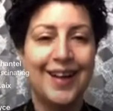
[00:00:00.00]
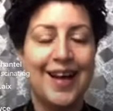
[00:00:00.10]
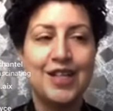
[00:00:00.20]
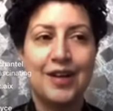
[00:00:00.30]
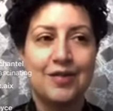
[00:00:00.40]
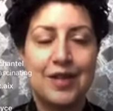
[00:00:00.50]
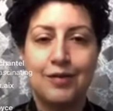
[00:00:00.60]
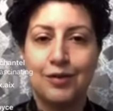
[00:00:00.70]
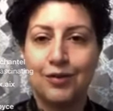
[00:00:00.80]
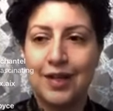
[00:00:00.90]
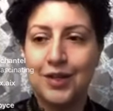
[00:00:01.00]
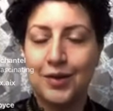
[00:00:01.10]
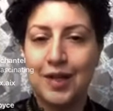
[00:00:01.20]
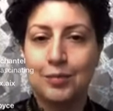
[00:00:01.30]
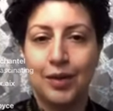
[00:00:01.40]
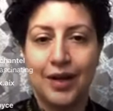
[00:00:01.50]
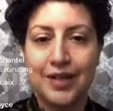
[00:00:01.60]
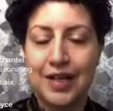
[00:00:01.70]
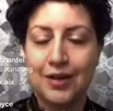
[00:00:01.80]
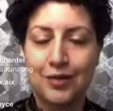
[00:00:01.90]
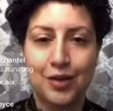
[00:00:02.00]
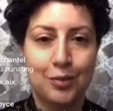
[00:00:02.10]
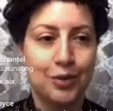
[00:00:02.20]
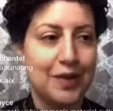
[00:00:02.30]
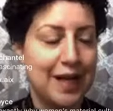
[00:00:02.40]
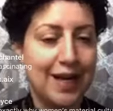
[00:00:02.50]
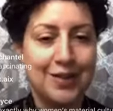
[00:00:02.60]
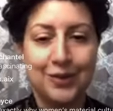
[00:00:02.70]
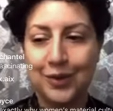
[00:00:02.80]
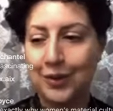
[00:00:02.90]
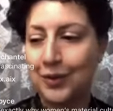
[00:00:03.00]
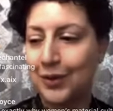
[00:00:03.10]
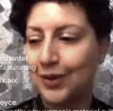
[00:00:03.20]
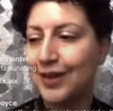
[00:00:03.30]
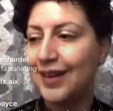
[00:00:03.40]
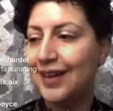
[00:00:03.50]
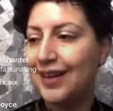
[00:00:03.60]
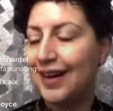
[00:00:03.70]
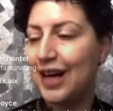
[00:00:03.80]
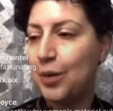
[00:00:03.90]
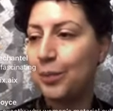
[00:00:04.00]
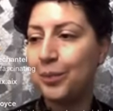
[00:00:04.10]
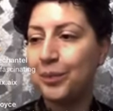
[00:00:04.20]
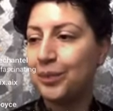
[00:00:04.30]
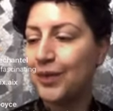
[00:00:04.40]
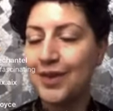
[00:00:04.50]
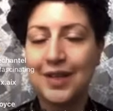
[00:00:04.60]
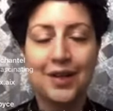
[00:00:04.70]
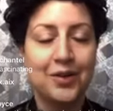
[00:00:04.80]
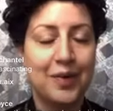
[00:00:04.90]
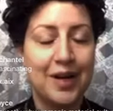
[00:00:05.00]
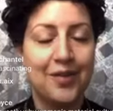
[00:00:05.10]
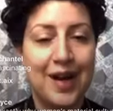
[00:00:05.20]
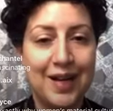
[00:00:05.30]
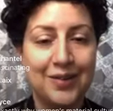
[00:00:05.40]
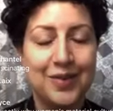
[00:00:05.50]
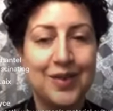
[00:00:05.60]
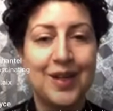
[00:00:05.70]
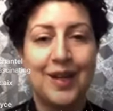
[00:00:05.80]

And you have to have a friend who has blonde hair if you're a brunette or, or um, the other way around.